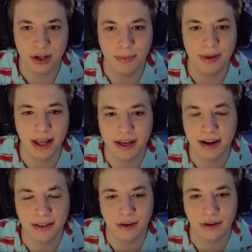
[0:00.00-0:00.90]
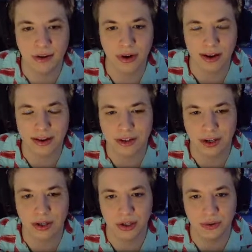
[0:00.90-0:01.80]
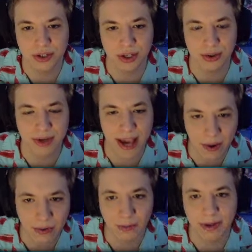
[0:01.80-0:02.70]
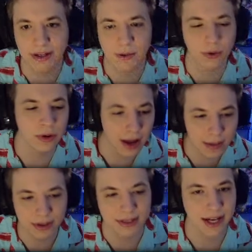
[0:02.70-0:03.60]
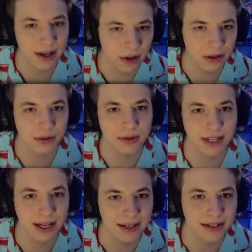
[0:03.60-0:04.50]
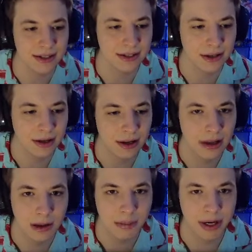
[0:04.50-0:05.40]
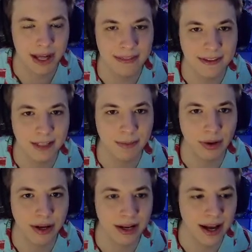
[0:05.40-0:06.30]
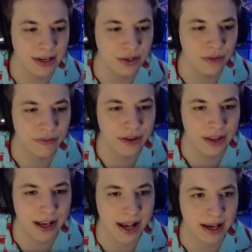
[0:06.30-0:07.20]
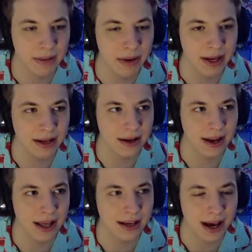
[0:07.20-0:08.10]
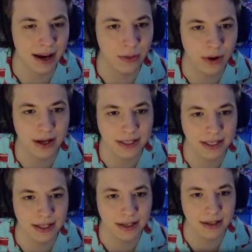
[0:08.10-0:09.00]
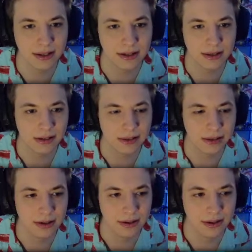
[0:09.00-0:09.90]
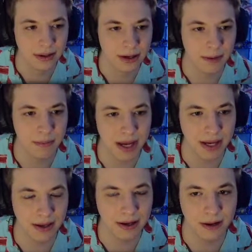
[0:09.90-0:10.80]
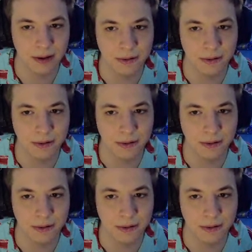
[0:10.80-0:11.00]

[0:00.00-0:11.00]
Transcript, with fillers: be like another good use to do counter because we're able to take all of those hits. But at this point, I do feel like I committed and I kind of want to commit, you know,